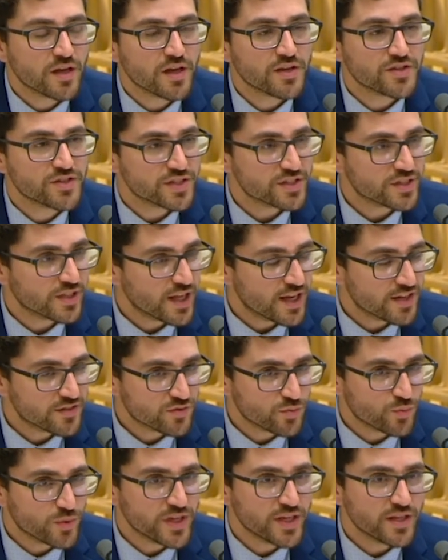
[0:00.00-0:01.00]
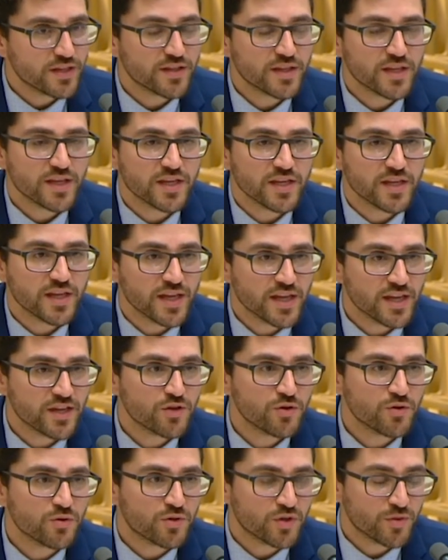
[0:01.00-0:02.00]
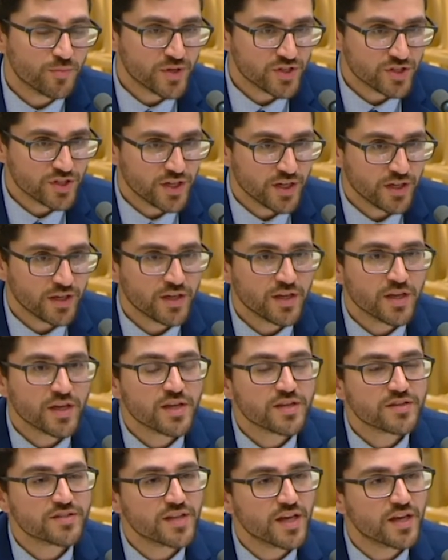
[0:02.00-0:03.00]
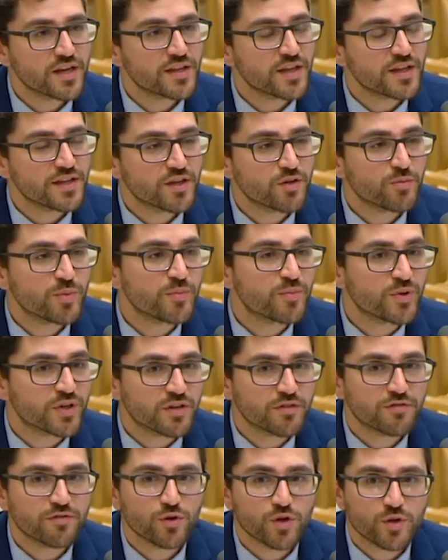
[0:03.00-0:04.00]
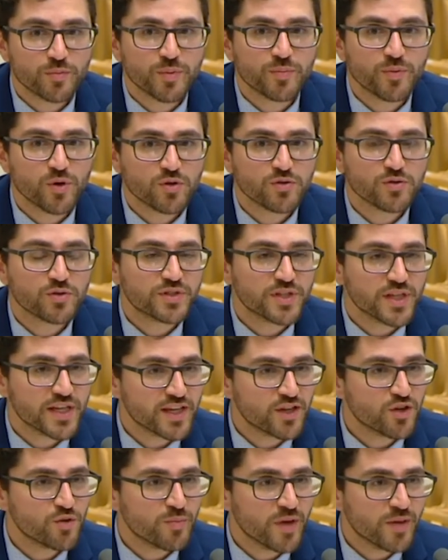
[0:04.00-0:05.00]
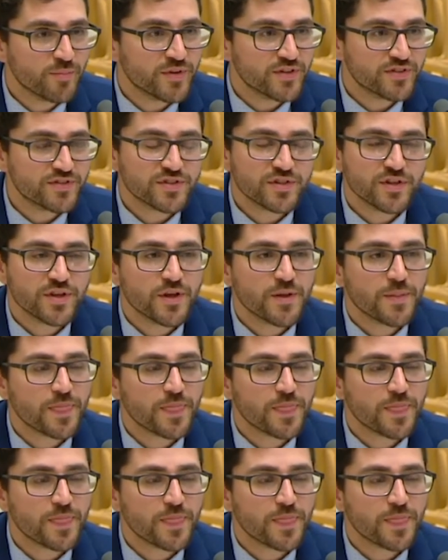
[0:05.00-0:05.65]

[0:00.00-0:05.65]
Just last week, the EU Commissioner stated that he'll be bringing forward a proposal to EU members